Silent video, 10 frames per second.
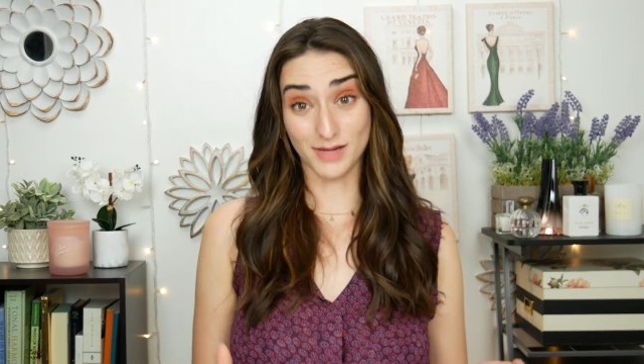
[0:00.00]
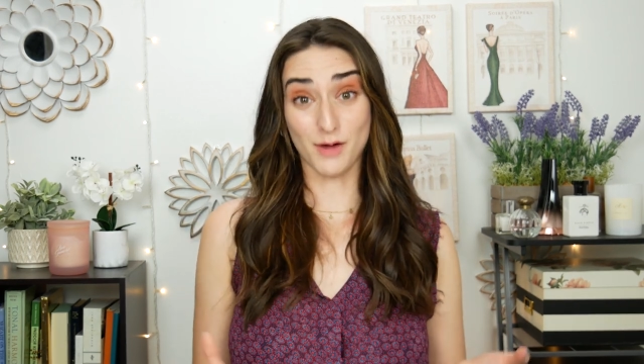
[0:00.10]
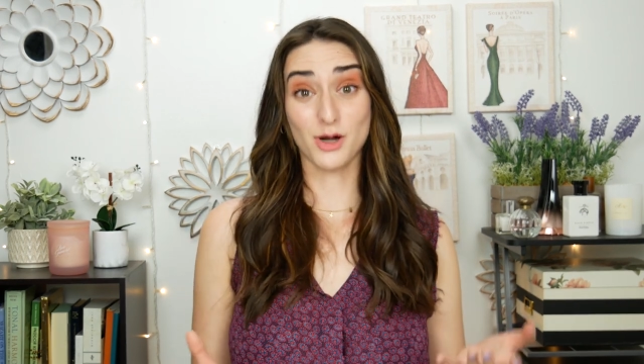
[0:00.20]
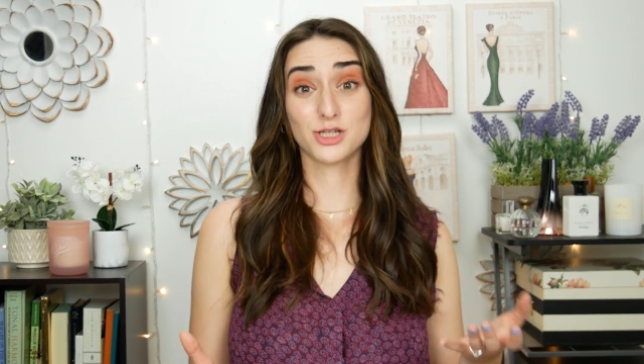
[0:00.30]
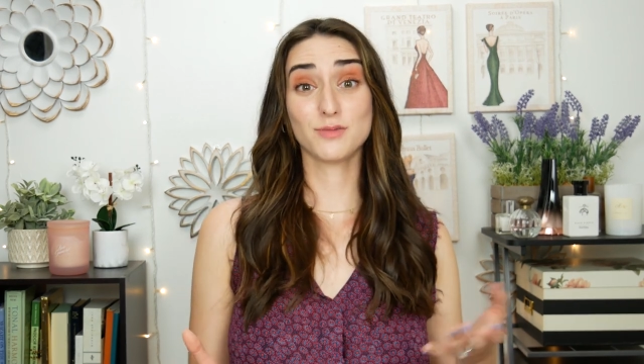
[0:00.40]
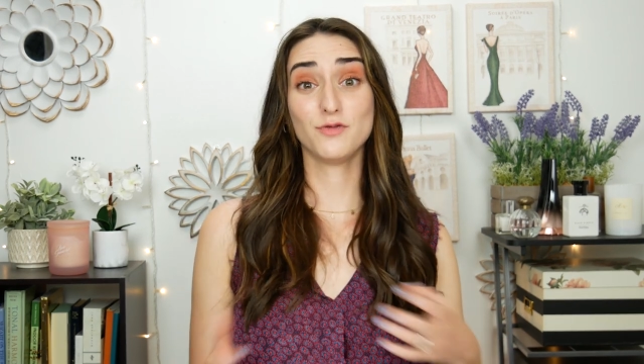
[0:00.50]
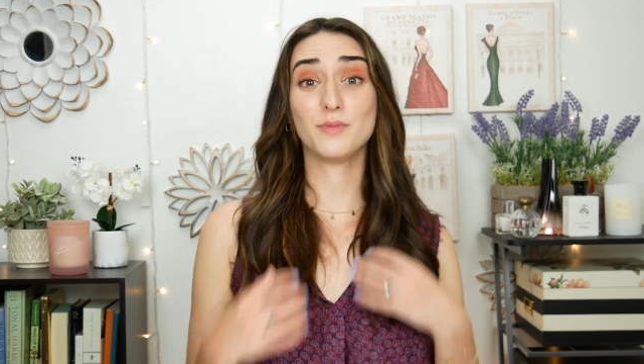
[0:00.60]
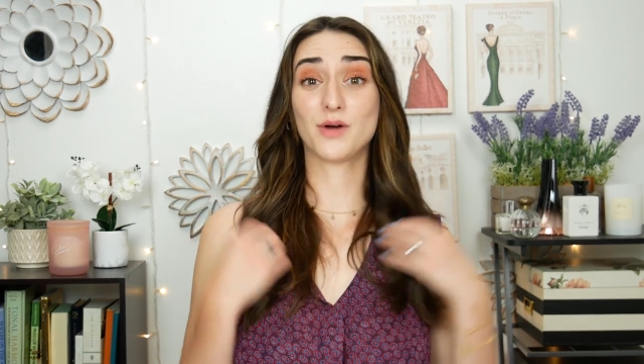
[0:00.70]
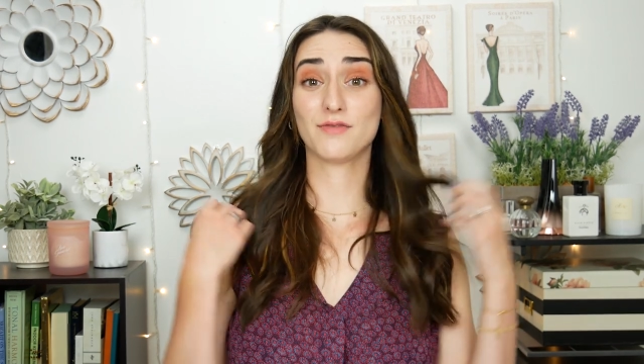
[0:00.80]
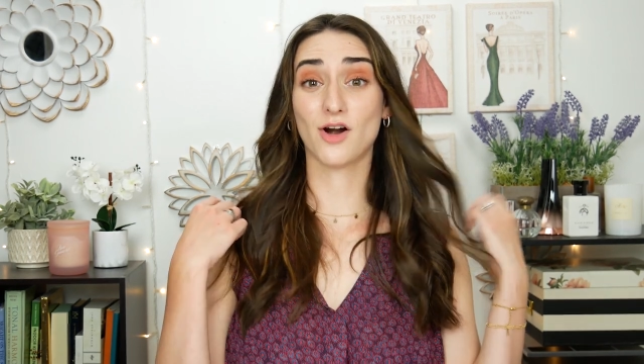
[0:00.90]
I watched the
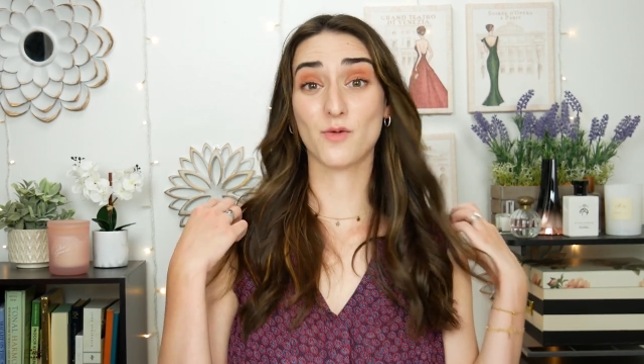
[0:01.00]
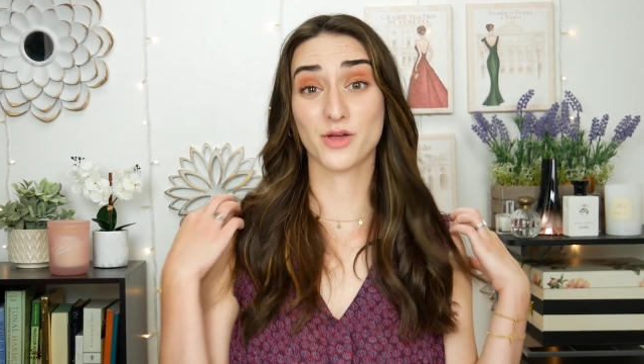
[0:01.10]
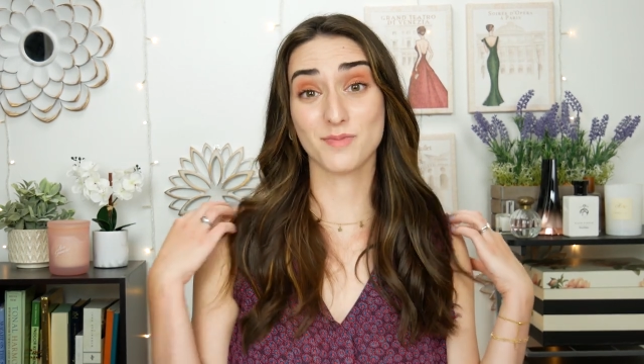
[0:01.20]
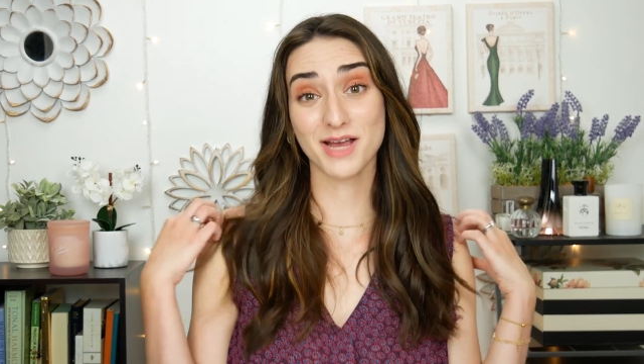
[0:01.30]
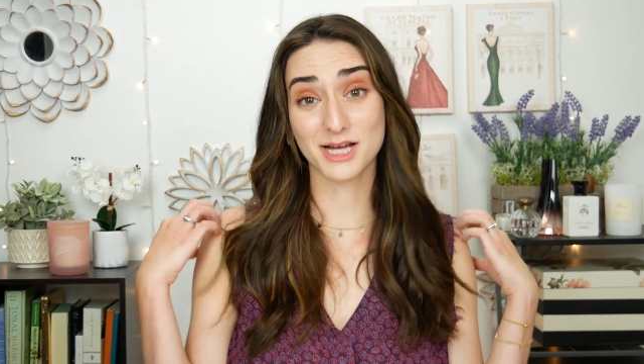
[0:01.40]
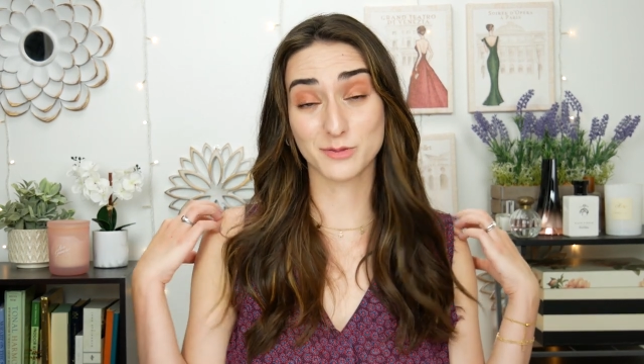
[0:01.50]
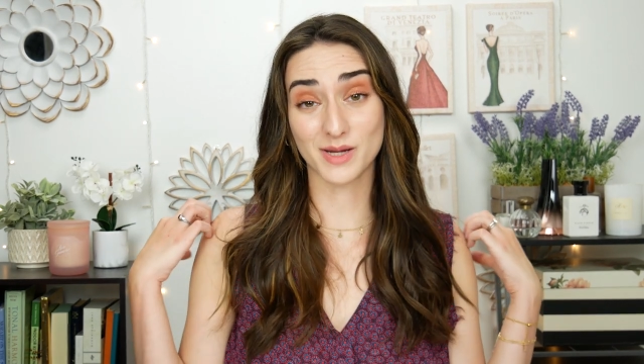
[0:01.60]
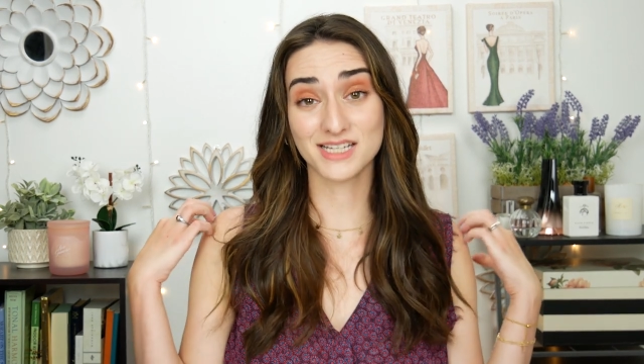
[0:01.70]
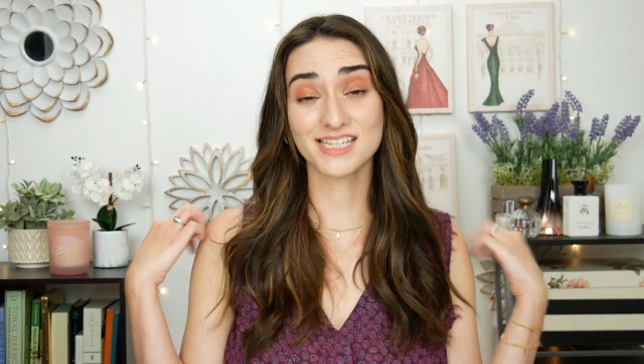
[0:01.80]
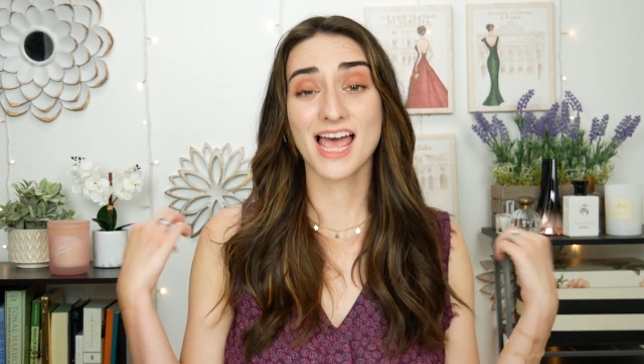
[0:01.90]
movie Braveheart with my
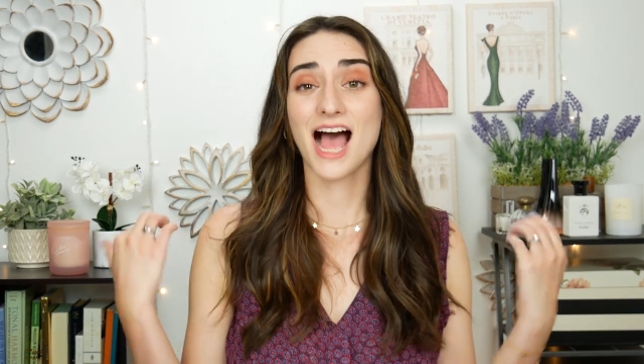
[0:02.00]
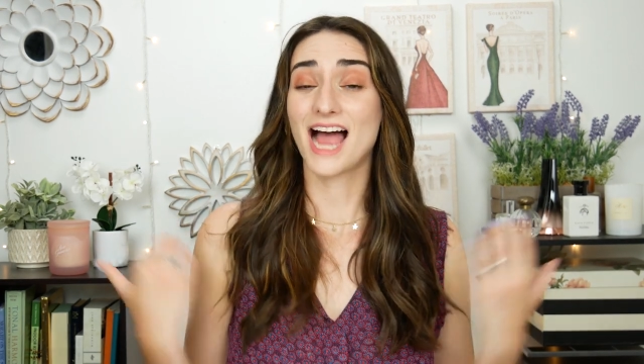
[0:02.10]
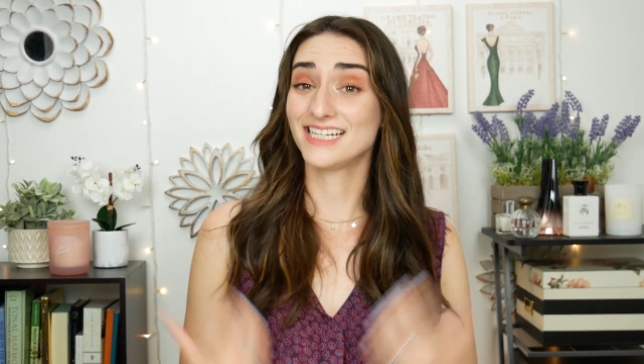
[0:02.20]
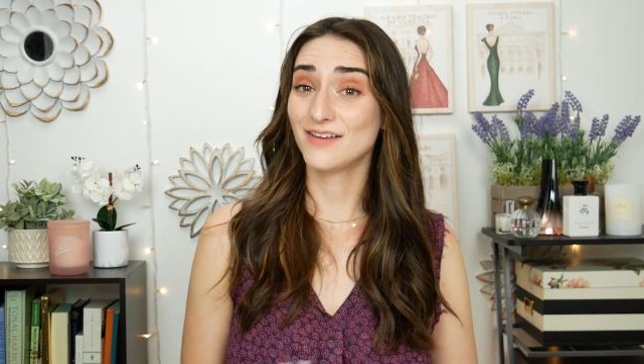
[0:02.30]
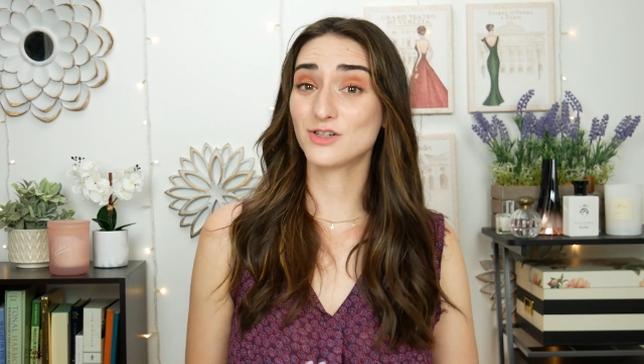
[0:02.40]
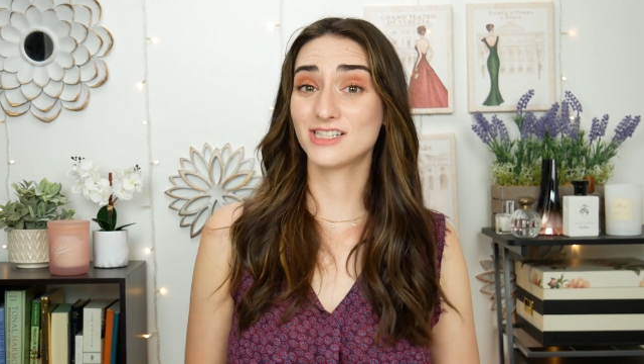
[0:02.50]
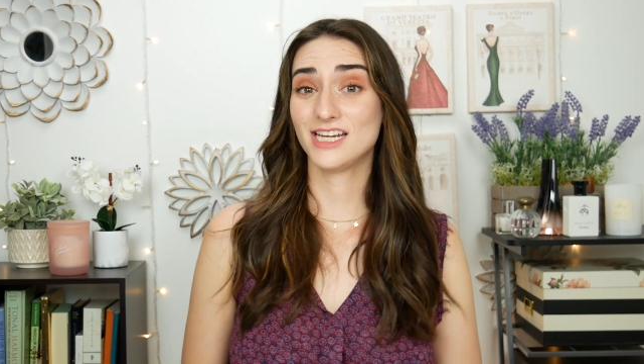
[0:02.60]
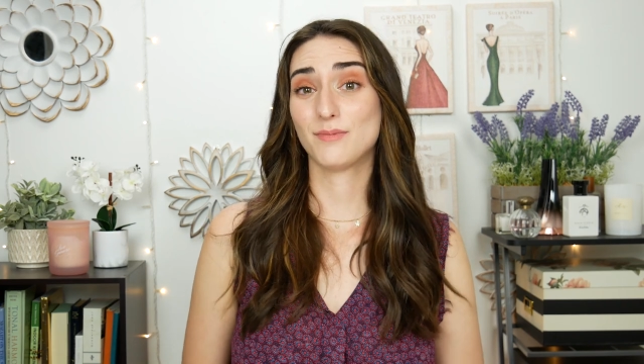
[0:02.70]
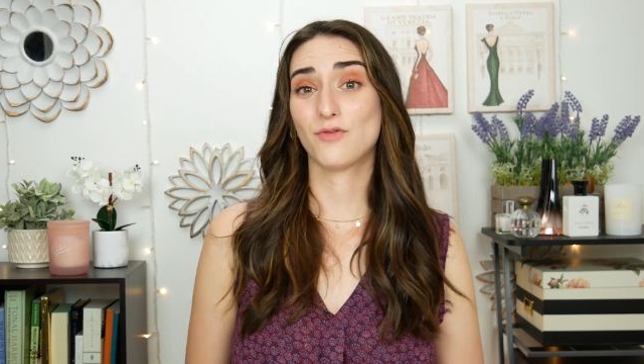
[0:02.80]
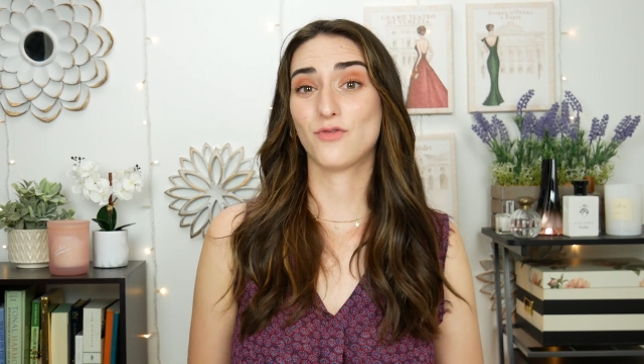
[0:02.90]
husband. I'd never
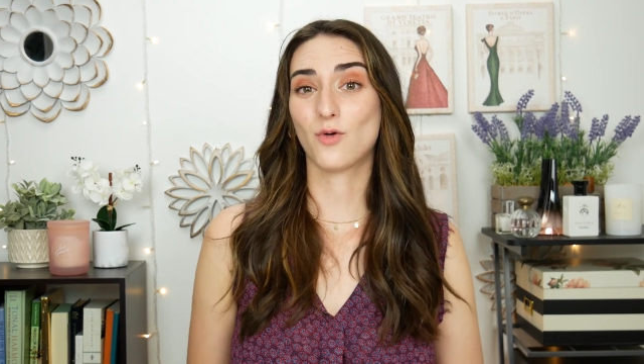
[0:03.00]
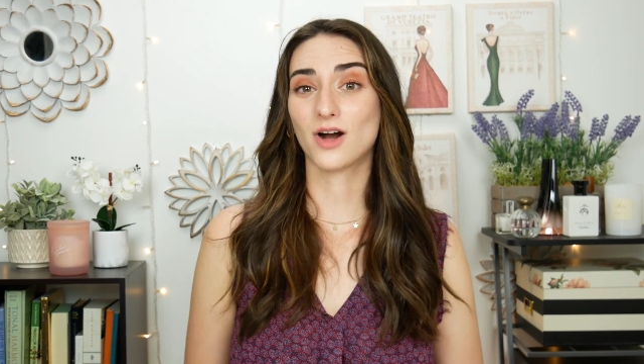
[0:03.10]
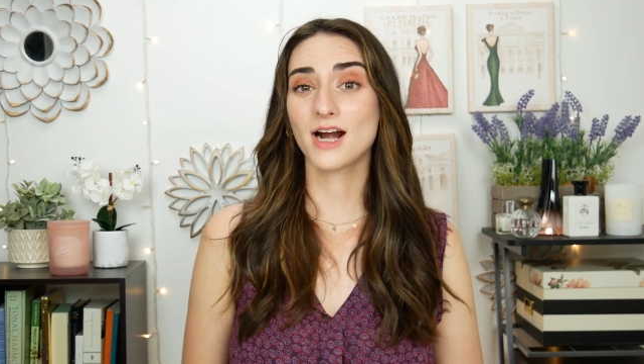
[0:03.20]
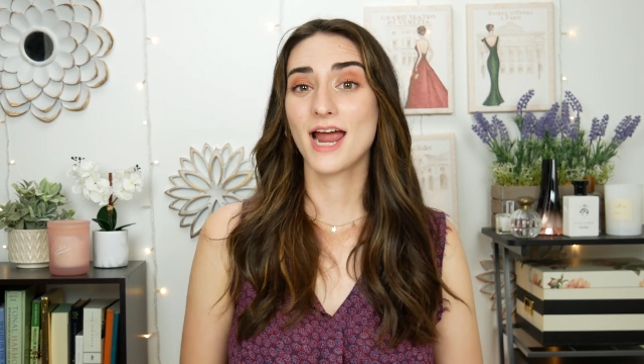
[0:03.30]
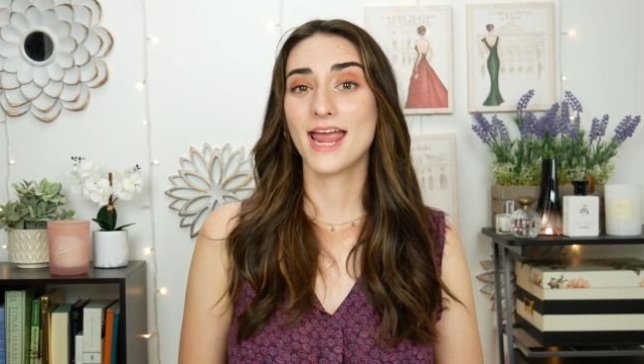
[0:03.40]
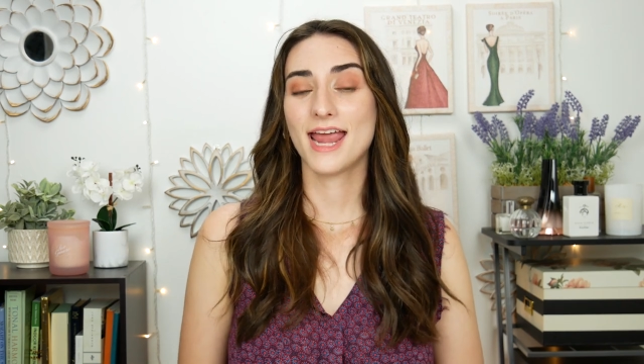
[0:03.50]
seen it before.